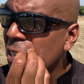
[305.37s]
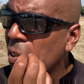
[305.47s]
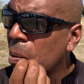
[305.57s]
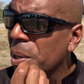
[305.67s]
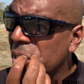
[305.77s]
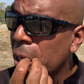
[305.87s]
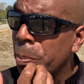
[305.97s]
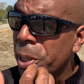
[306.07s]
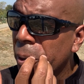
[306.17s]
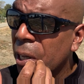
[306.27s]
your
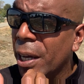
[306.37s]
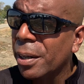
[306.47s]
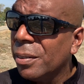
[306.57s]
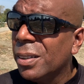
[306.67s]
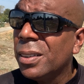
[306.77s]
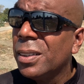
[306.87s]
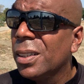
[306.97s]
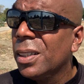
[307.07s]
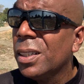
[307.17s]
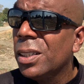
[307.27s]
MSW yet,
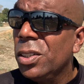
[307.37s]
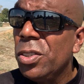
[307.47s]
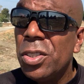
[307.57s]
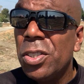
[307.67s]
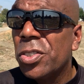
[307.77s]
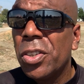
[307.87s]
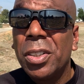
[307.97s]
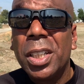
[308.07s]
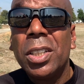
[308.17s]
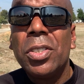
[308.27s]
you
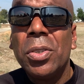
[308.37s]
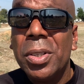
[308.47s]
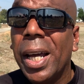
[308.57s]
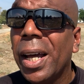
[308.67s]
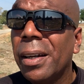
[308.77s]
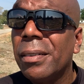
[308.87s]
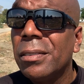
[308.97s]
certainly could do that.